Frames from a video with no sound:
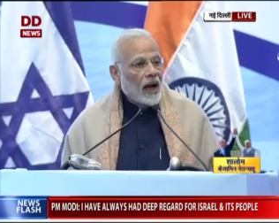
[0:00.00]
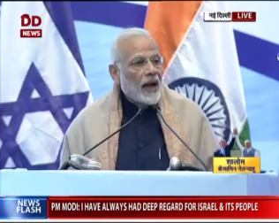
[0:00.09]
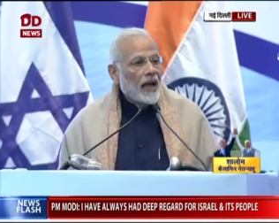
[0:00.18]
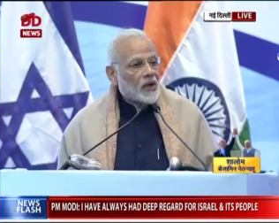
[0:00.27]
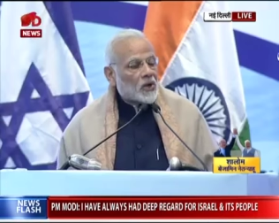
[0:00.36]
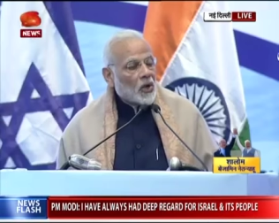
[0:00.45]
I
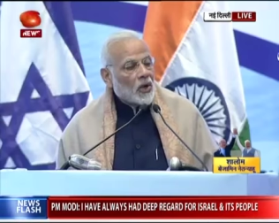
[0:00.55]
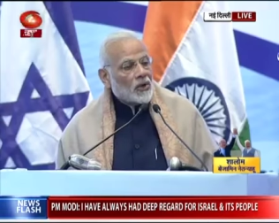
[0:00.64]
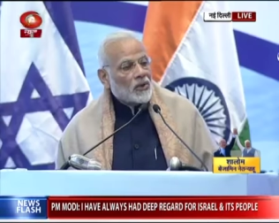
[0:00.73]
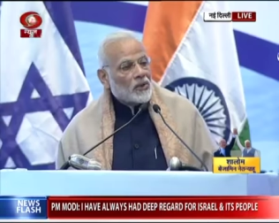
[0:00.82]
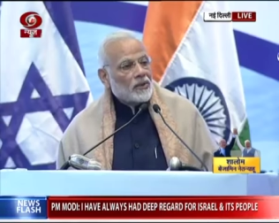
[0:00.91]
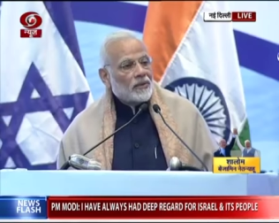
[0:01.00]
assure
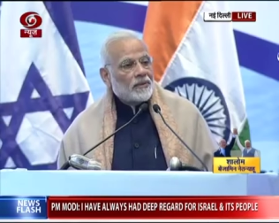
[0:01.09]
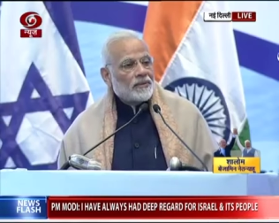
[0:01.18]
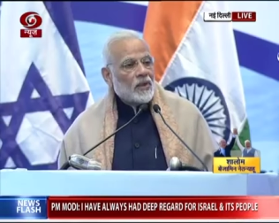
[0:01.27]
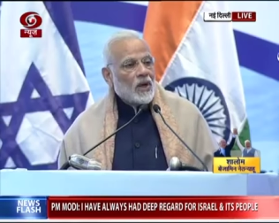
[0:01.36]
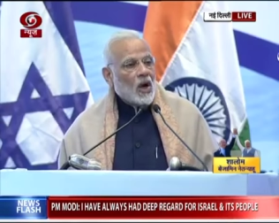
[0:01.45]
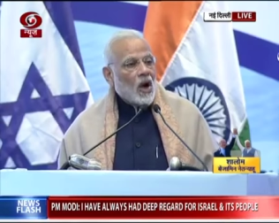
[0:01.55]
you
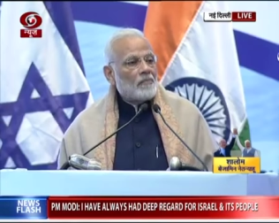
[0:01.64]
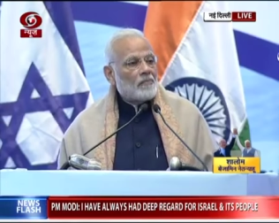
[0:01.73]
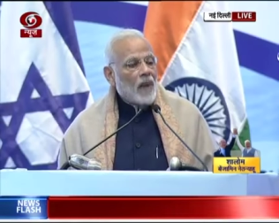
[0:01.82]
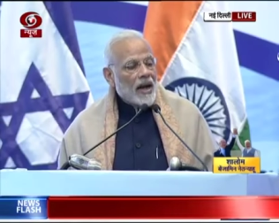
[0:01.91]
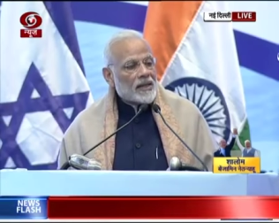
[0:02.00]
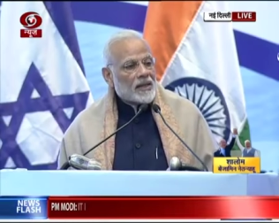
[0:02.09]
of
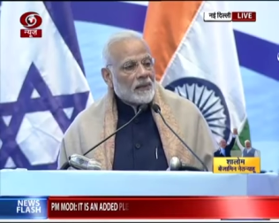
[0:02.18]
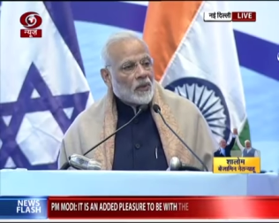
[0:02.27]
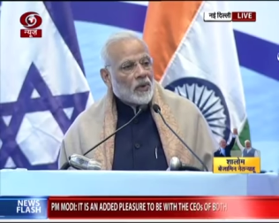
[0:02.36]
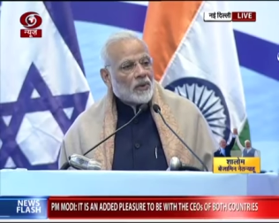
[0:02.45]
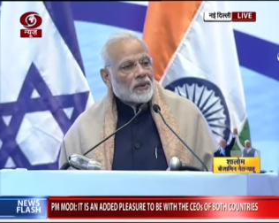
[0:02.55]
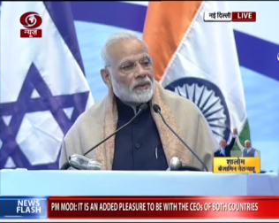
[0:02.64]
my
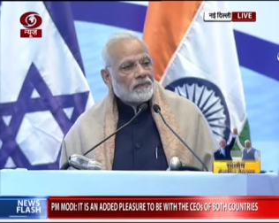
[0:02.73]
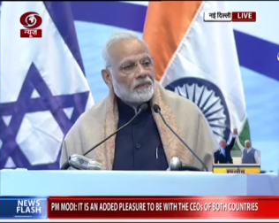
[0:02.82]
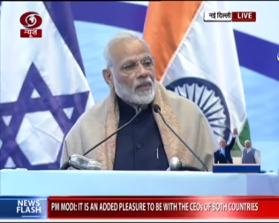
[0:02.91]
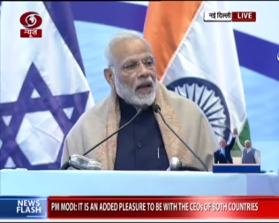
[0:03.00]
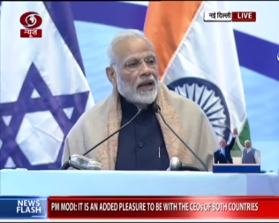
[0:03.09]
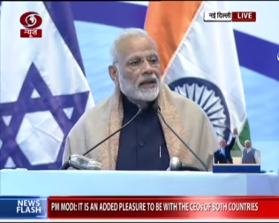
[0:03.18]
support
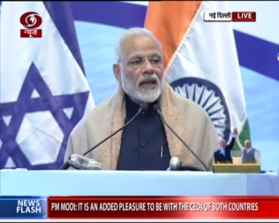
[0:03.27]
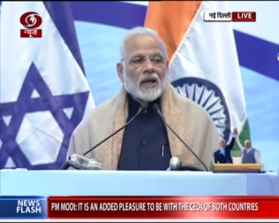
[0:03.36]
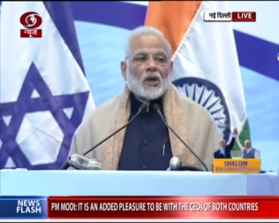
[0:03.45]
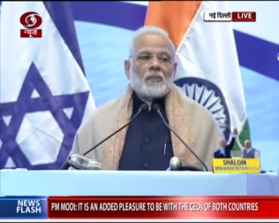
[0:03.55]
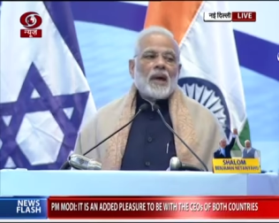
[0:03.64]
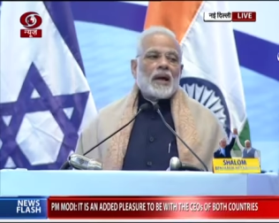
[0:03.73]
and that
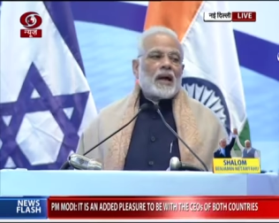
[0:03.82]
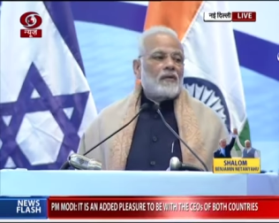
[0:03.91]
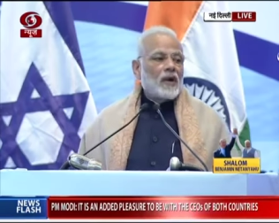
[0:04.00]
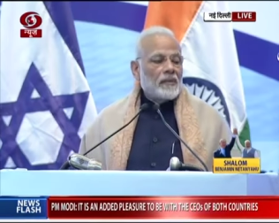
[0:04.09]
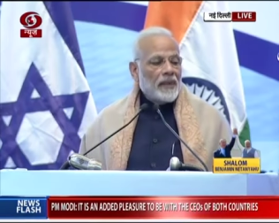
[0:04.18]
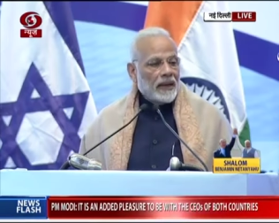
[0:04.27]
of my
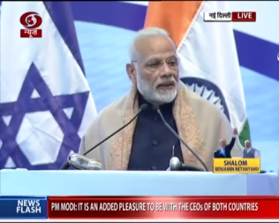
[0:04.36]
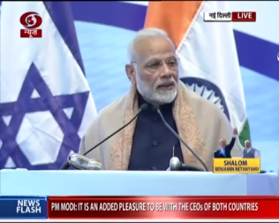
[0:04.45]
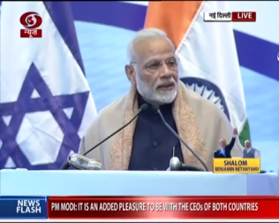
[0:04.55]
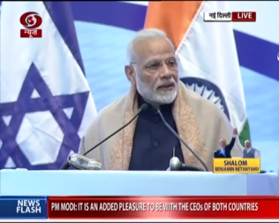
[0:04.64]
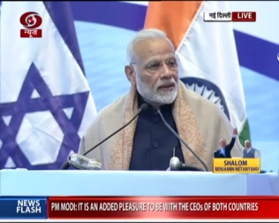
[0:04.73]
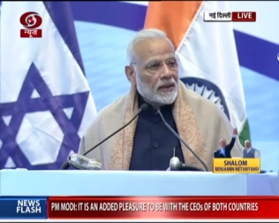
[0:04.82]
government
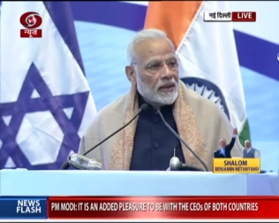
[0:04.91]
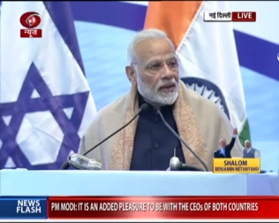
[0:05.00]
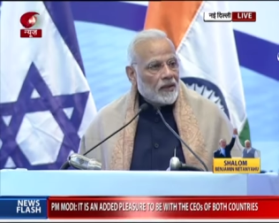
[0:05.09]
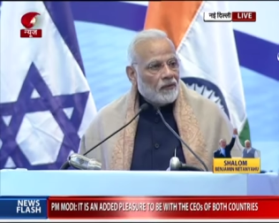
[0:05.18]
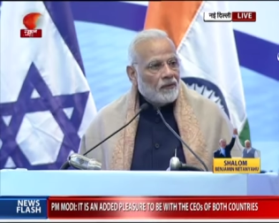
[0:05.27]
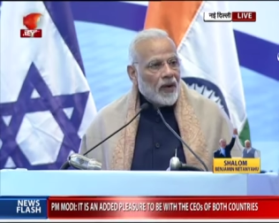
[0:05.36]

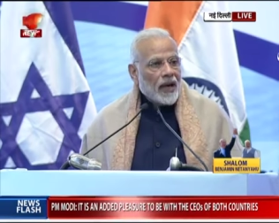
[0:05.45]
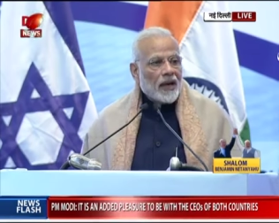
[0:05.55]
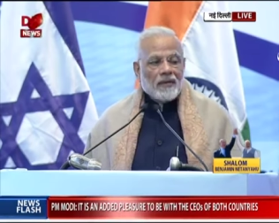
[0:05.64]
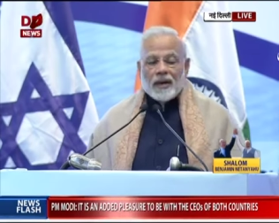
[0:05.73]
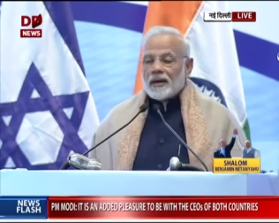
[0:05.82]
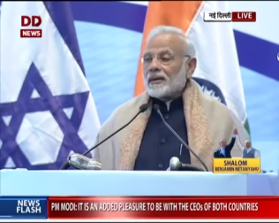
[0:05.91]

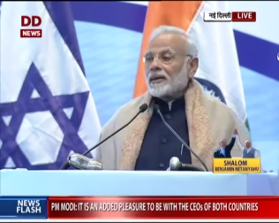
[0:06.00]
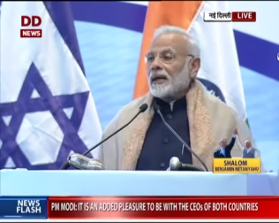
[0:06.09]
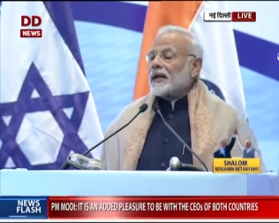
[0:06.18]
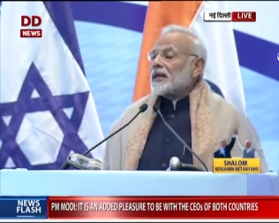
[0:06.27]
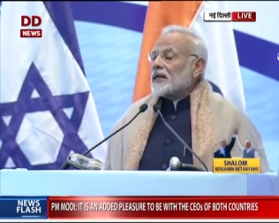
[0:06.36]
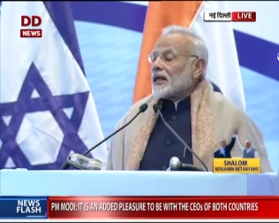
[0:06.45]
wherever
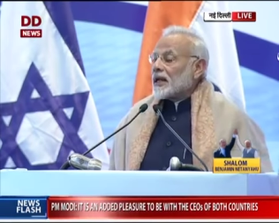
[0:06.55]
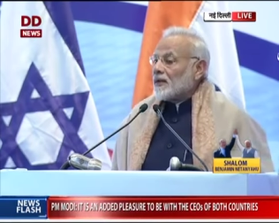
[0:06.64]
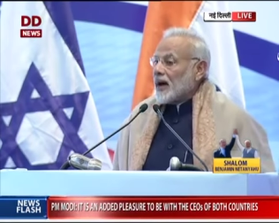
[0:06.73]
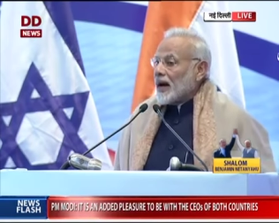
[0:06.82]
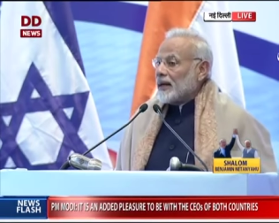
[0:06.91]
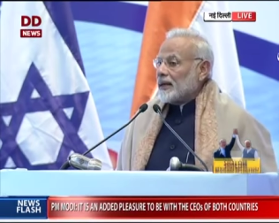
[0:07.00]
it is
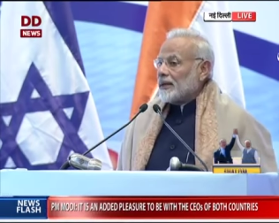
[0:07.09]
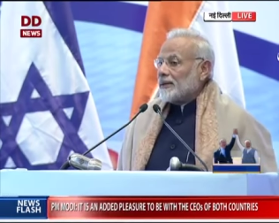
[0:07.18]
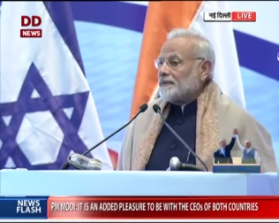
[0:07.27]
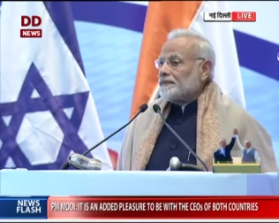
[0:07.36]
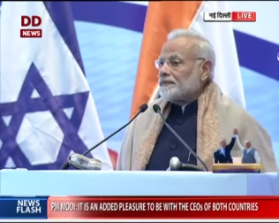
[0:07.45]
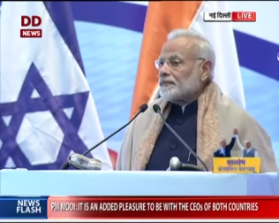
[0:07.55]
required.
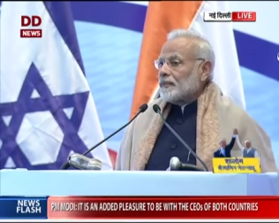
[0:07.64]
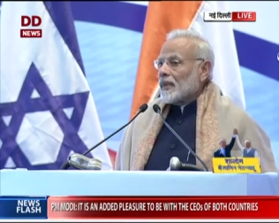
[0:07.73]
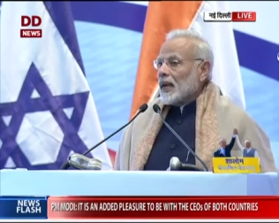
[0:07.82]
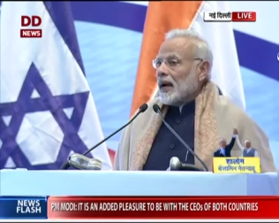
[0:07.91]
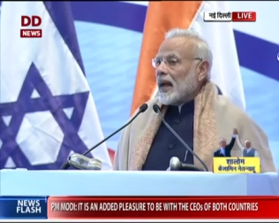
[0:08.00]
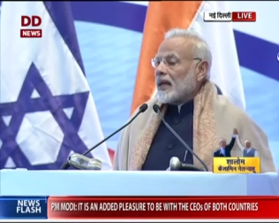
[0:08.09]

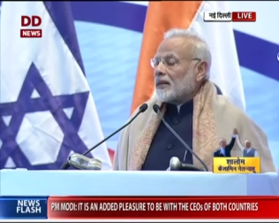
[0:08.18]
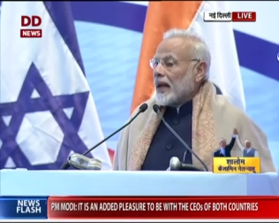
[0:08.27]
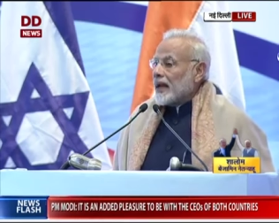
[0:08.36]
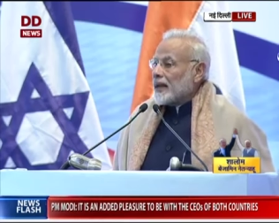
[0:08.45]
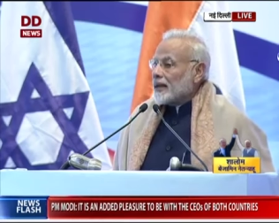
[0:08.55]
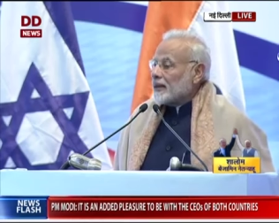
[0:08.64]
And I
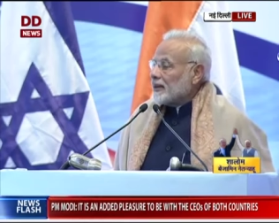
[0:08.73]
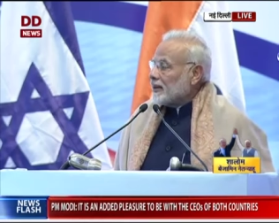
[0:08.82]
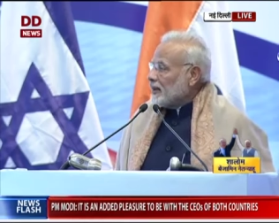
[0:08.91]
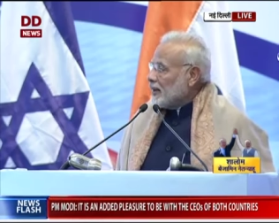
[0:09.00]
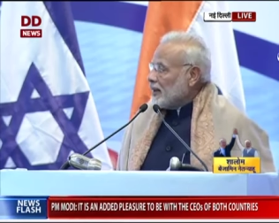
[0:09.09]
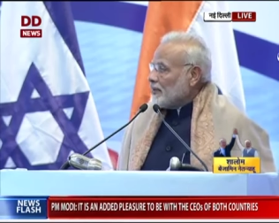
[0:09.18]
thank
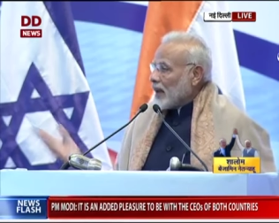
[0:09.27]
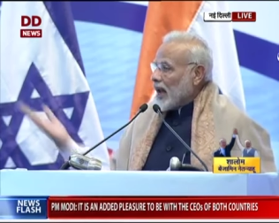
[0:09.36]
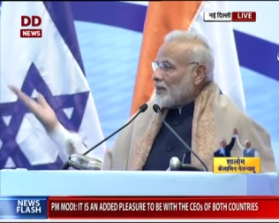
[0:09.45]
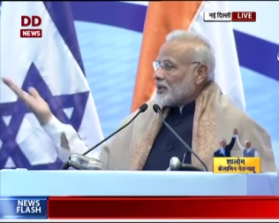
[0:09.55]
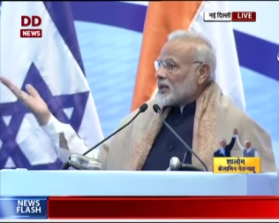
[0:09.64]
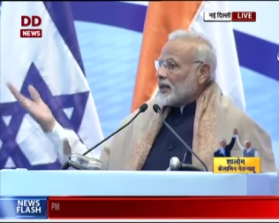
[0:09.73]

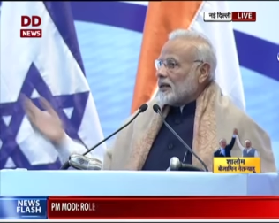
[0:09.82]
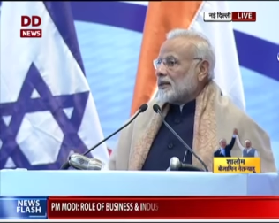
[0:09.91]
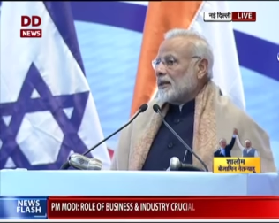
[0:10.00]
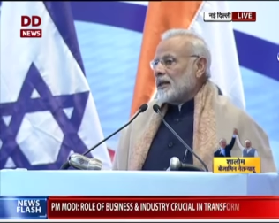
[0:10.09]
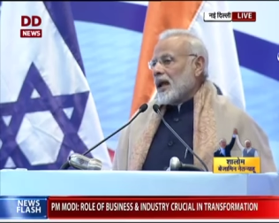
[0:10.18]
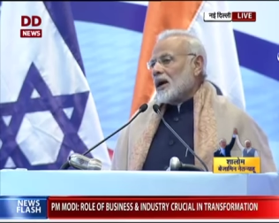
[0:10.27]
Prime Minister
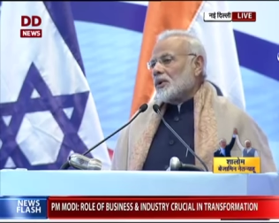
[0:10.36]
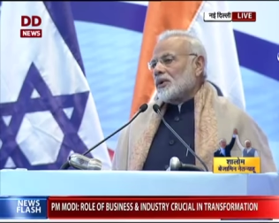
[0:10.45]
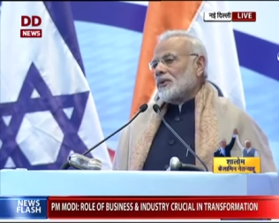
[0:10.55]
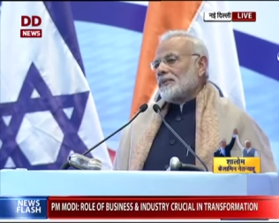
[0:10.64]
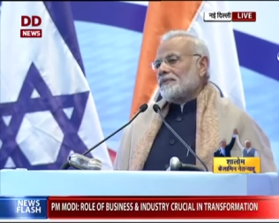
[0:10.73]
Netanyahu